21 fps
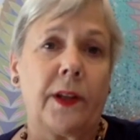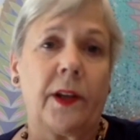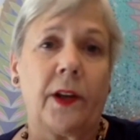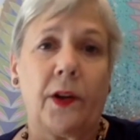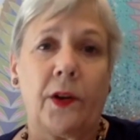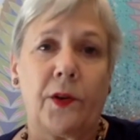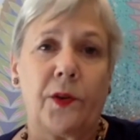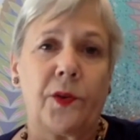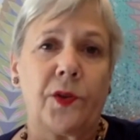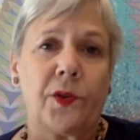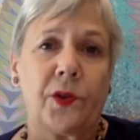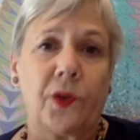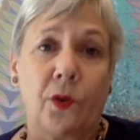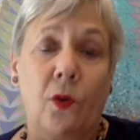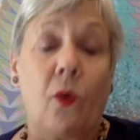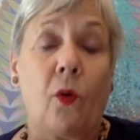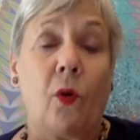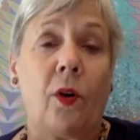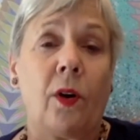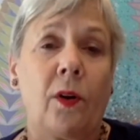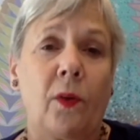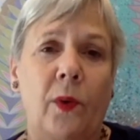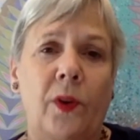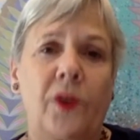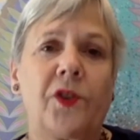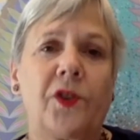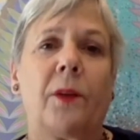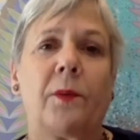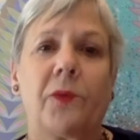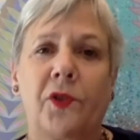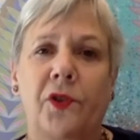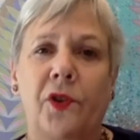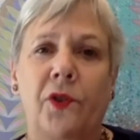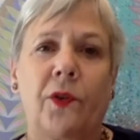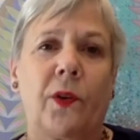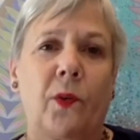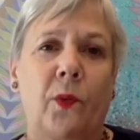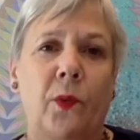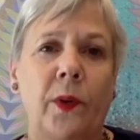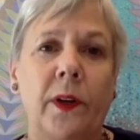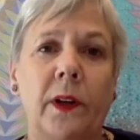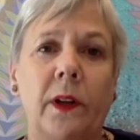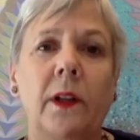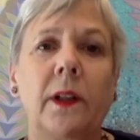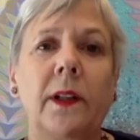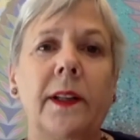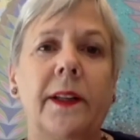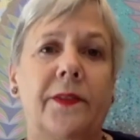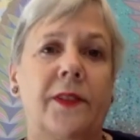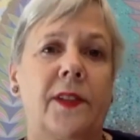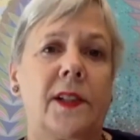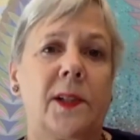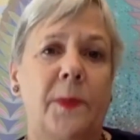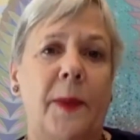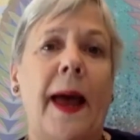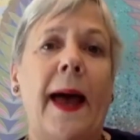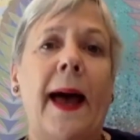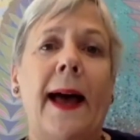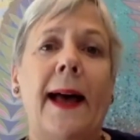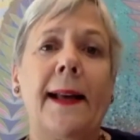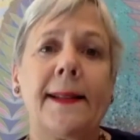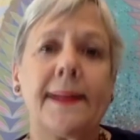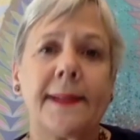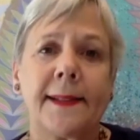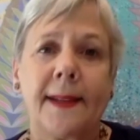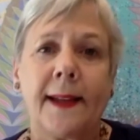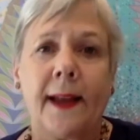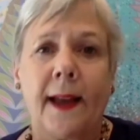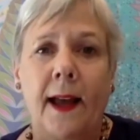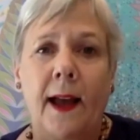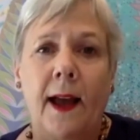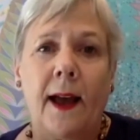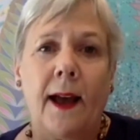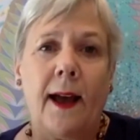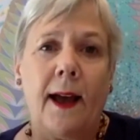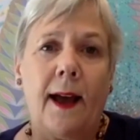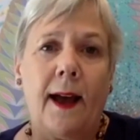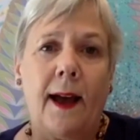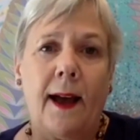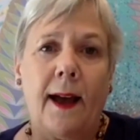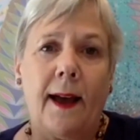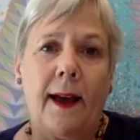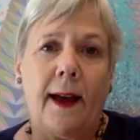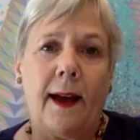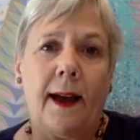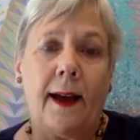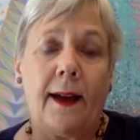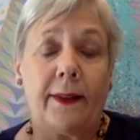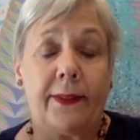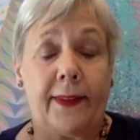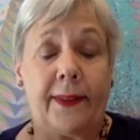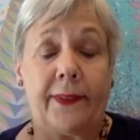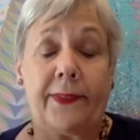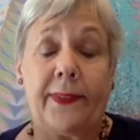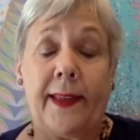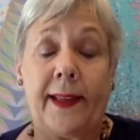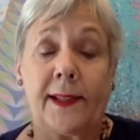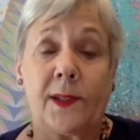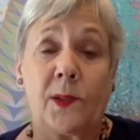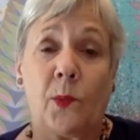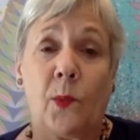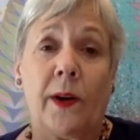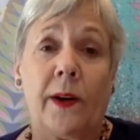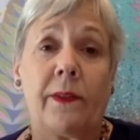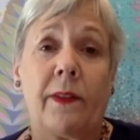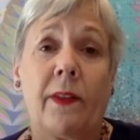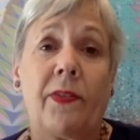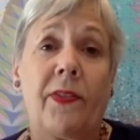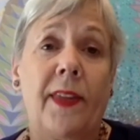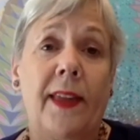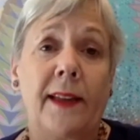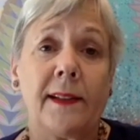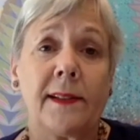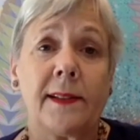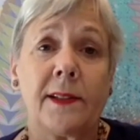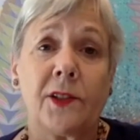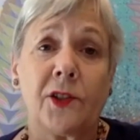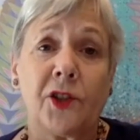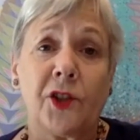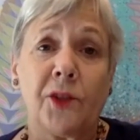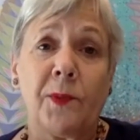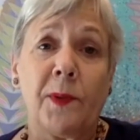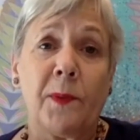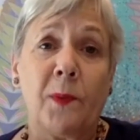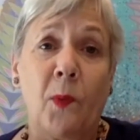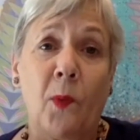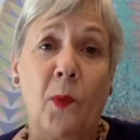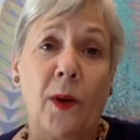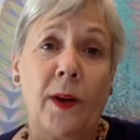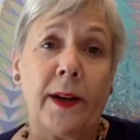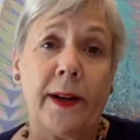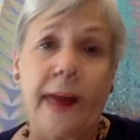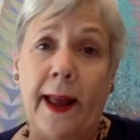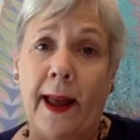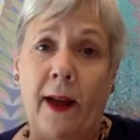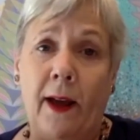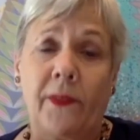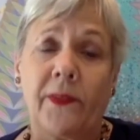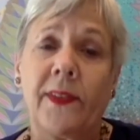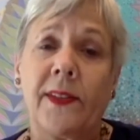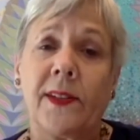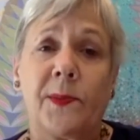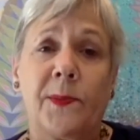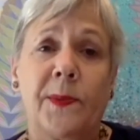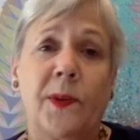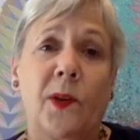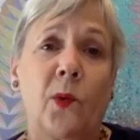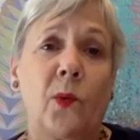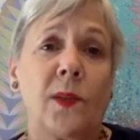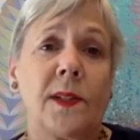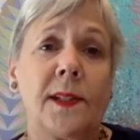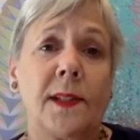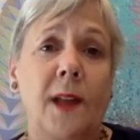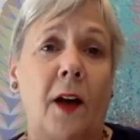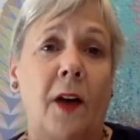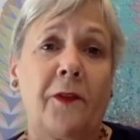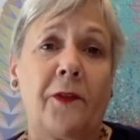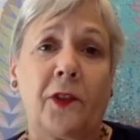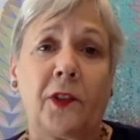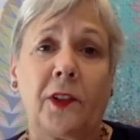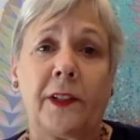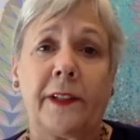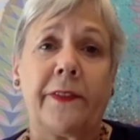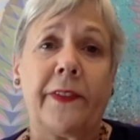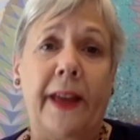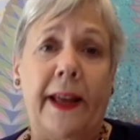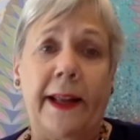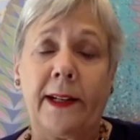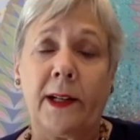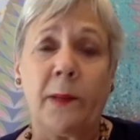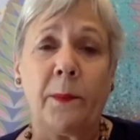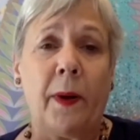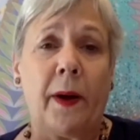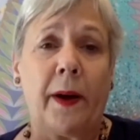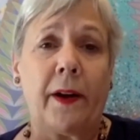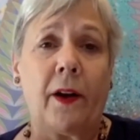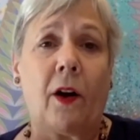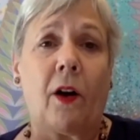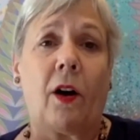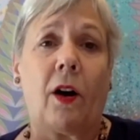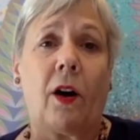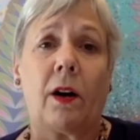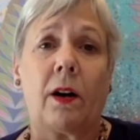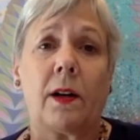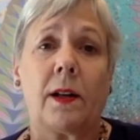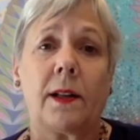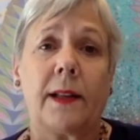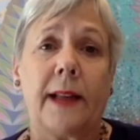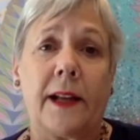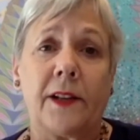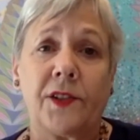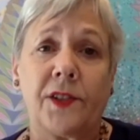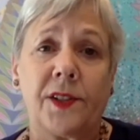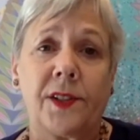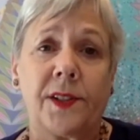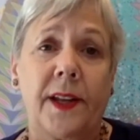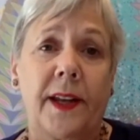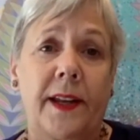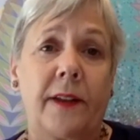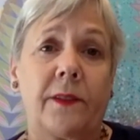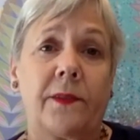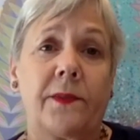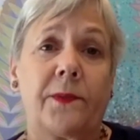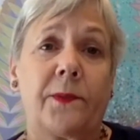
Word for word: goes to court, which I'm sure it will if it's passed, I think that's one of the things that should be pointed out. This bill was not fully vetted by our legislative